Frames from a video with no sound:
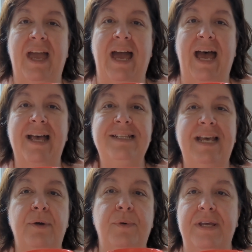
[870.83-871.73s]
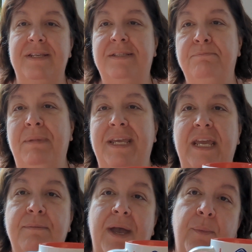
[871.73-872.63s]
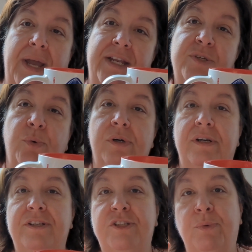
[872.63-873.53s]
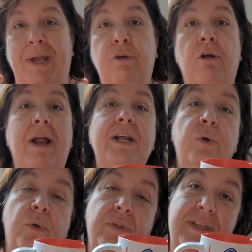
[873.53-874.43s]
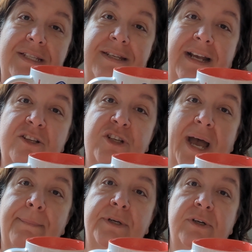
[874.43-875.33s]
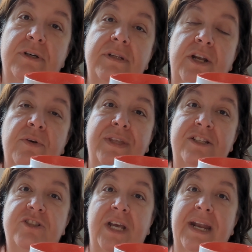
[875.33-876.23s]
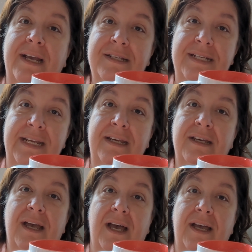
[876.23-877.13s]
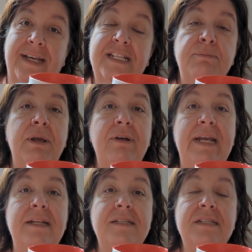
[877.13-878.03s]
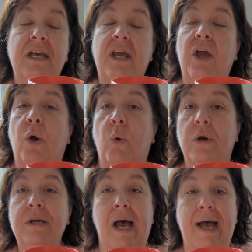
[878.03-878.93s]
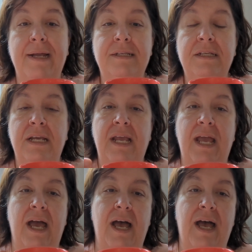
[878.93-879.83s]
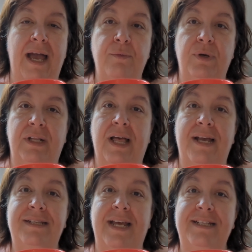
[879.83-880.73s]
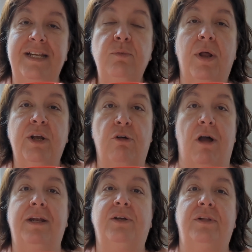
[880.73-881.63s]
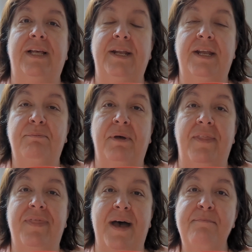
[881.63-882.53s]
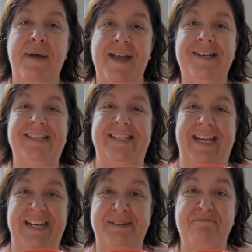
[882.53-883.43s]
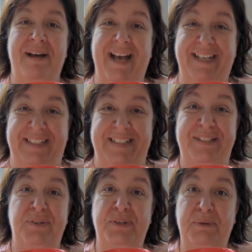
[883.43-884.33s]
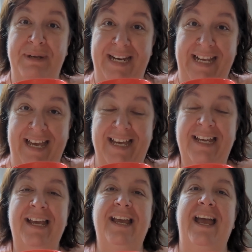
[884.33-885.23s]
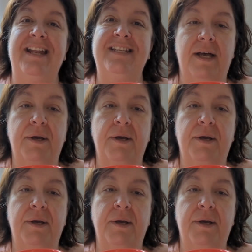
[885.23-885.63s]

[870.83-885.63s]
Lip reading: as I was making my way towards, do I chronicle this next chapter, this GeNEXTing experience or not? I realized I did want to chronicle it, but that meant getting back on social media. And